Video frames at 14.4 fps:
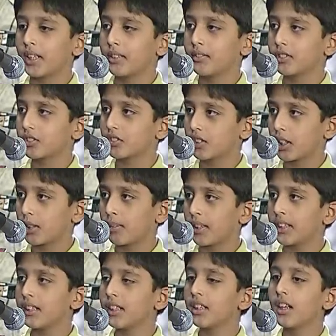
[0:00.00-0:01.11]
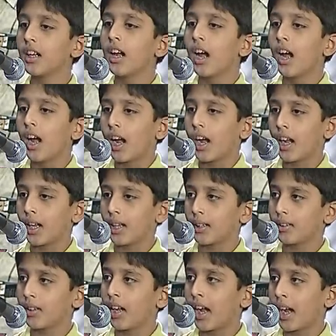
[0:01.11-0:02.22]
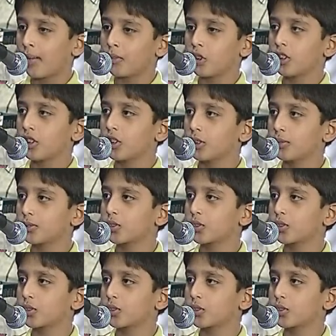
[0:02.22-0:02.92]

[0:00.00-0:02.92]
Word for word: My name is Sulaiman. I, I'm doing